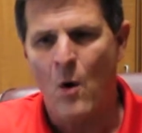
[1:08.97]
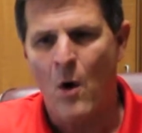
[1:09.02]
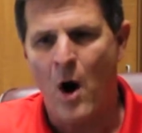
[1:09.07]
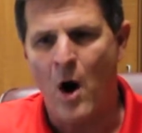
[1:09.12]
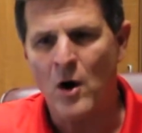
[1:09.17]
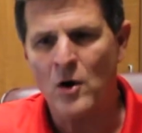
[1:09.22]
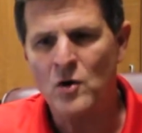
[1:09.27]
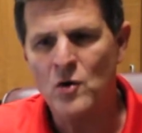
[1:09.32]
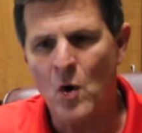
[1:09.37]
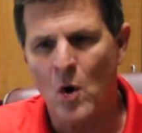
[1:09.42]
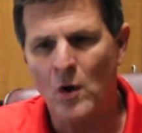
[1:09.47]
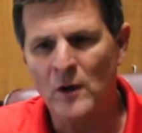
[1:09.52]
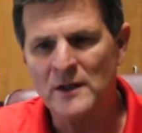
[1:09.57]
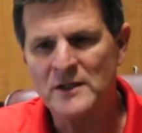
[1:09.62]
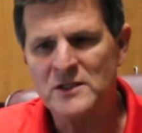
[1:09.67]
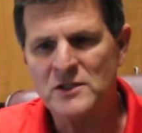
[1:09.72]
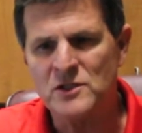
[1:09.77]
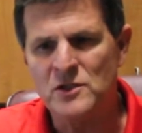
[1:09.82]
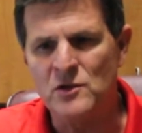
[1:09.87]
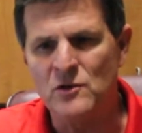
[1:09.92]
our goal
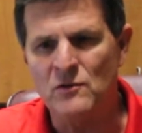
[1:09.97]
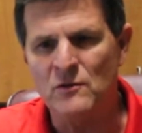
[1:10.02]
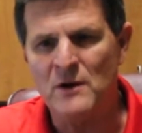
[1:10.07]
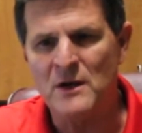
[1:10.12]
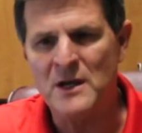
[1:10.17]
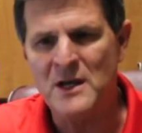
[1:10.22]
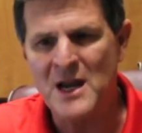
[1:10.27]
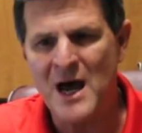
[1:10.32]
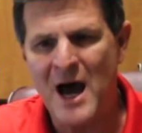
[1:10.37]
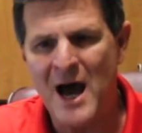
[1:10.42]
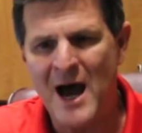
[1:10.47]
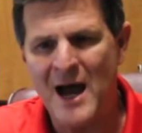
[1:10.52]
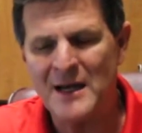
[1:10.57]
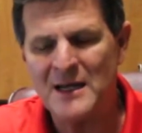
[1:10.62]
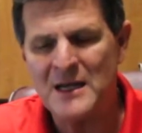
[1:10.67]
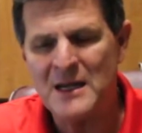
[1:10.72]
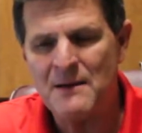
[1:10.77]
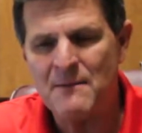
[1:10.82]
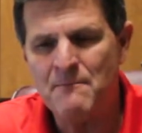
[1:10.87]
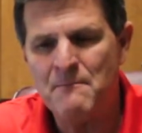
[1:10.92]
is to
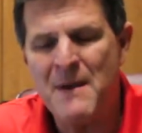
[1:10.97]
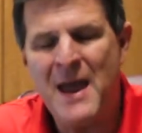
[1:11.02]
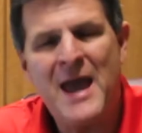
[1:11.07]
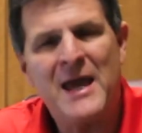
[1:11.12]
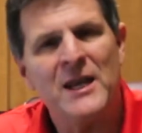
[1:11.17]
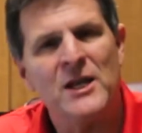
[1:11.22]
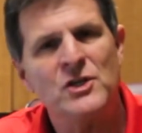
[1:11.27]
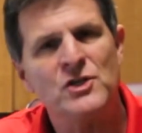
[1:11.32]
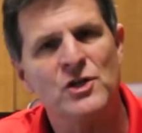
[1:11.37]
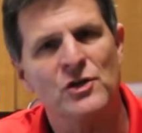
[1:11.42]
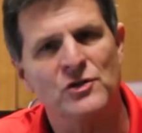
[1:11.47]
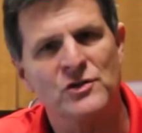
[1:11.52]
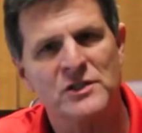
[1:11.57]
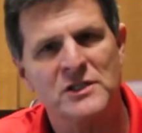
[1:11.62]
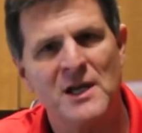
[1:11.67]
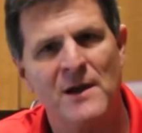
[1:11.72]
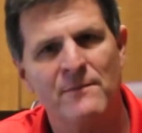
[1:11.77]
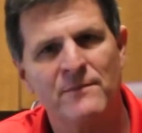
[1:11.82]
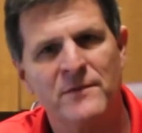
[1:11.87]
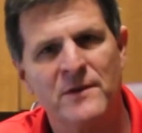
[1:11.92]
not manage your
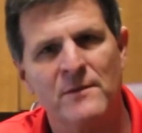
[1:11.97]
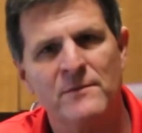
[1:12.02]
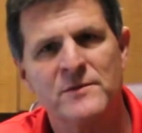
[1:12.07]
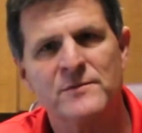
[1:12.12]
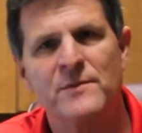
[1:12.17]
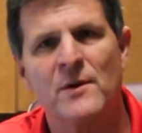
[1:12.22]
symptoms,